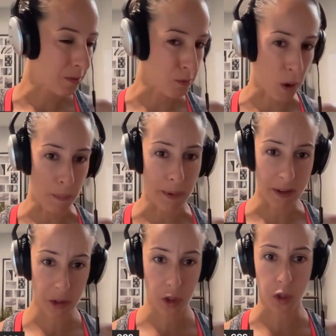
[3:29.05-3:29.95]

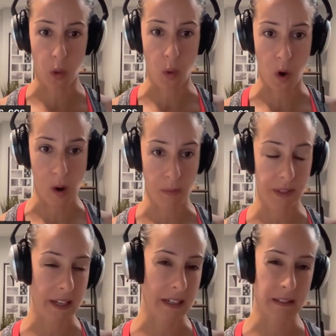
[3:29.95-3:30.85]
robust
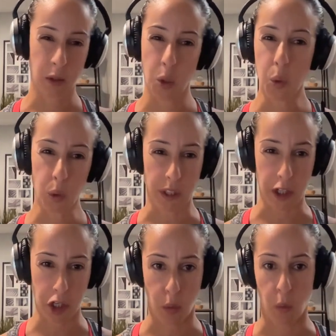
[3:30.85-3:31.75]
storms and
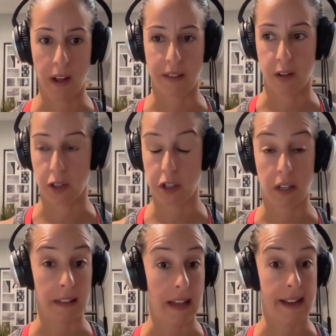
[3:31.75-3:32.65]
coolish weather
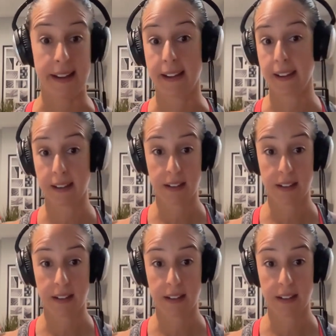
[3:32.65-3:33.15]
to like